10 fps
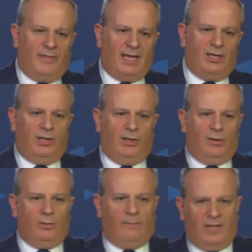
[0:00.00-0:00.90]
Thank
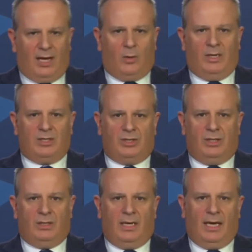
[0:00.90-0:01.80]
you for that
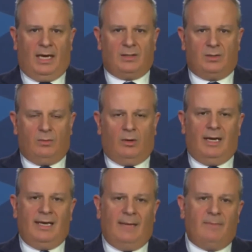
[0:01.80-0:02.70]
question,
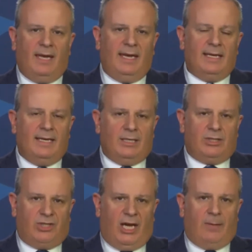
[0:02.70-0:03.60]
Tamara. Let me
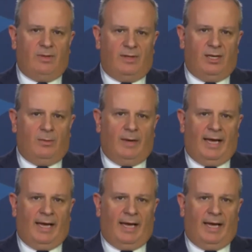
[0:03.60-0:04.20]
share with you